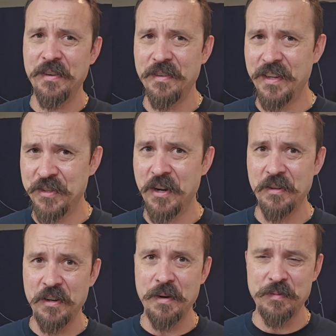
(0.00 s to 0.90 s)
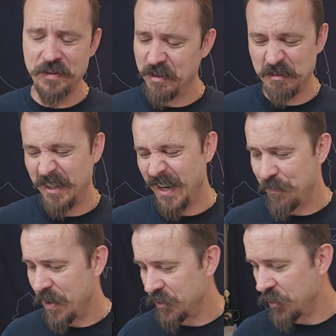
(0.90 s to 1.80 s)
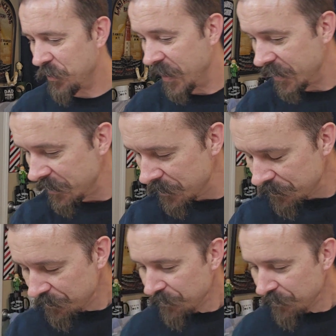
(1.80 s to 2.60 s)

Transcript: it his autopsy, and I was like, I'm not showing that.